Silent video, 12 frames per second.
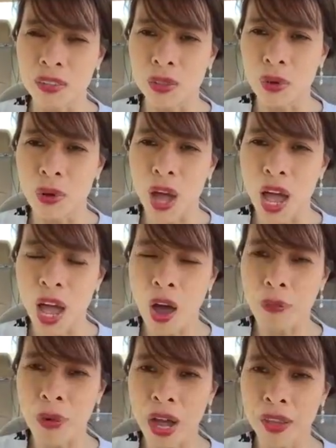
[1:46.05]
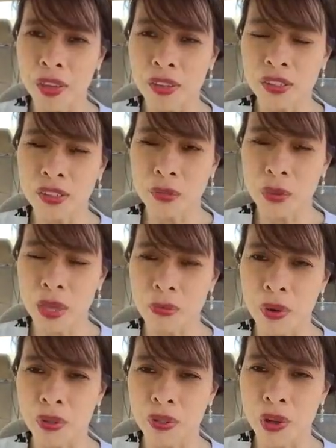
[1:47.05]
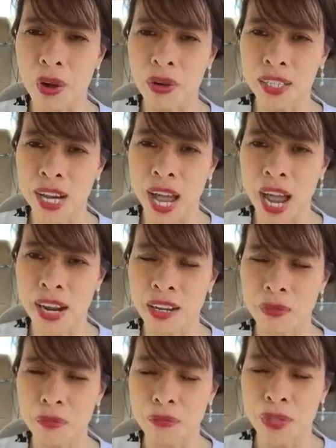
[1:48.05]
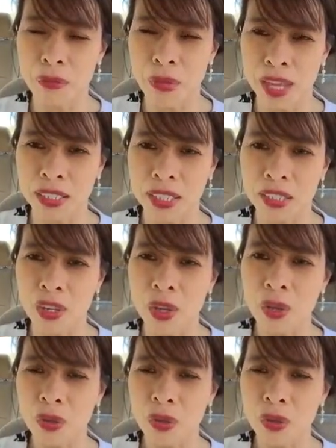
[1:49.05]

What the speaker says: to help other to people to go on a higher dimension,